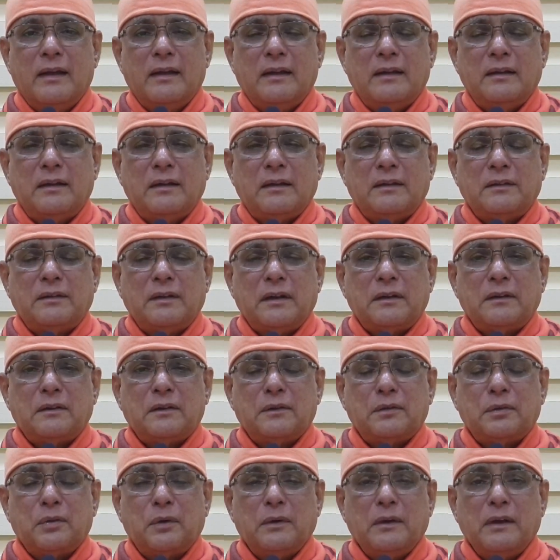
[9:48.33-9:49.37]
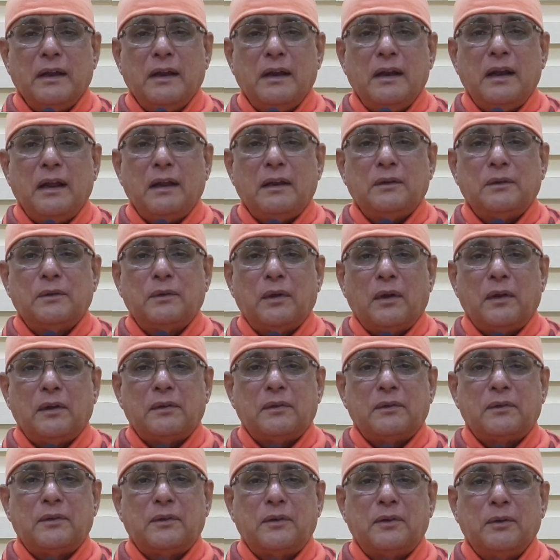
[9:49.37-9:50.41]
This is just to show the
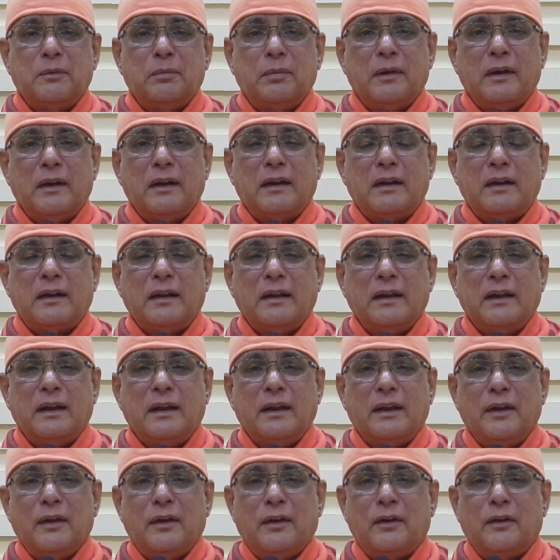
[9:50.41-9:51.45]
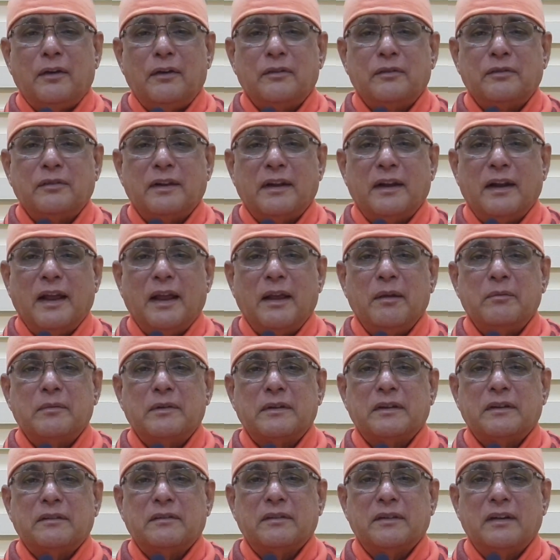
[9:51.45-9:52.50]
inexhaustibility of the
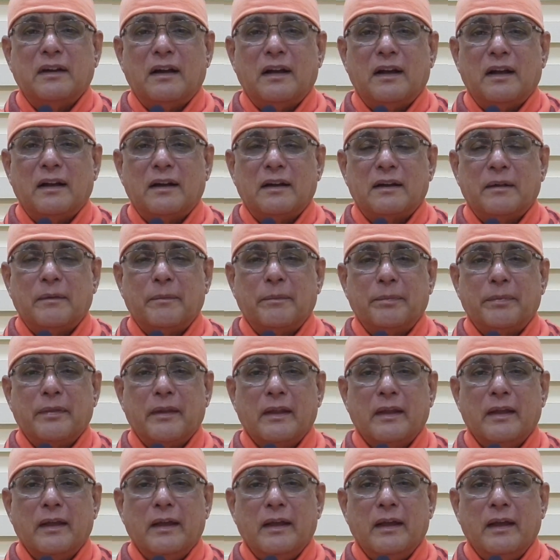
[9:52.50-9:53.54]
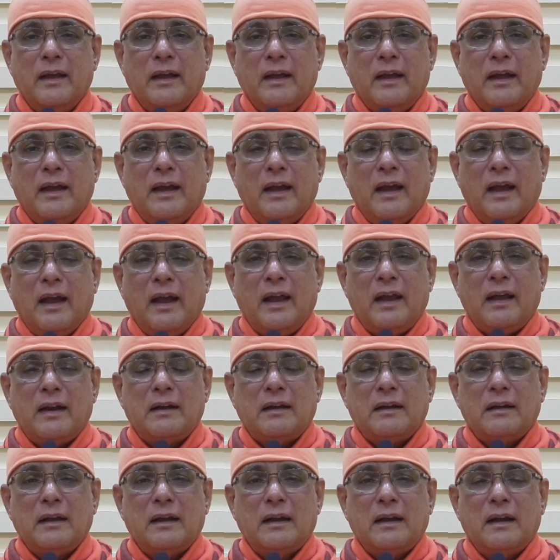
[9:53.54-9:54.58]
names of God.
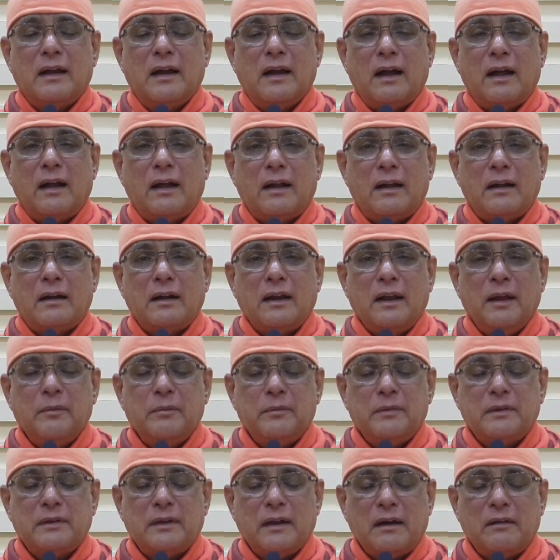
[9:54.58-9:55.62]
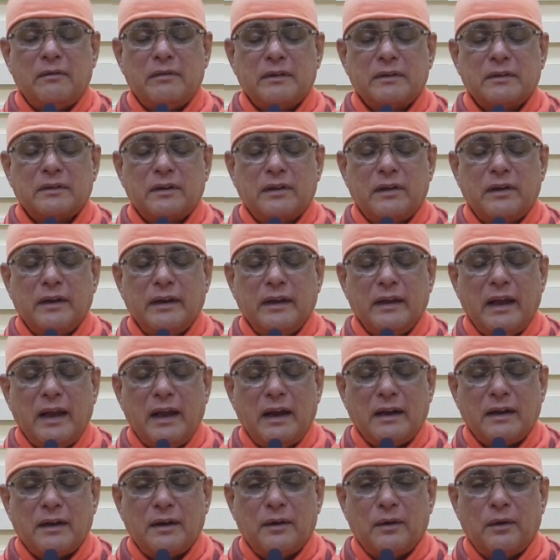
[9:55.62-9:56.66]
And God Himself has
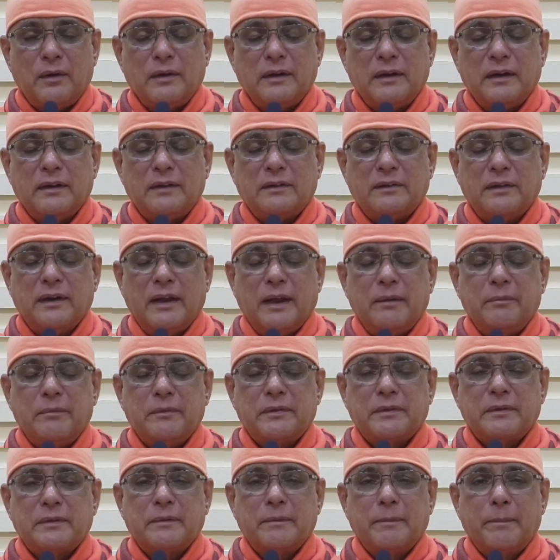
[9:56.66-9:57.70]
created all these names.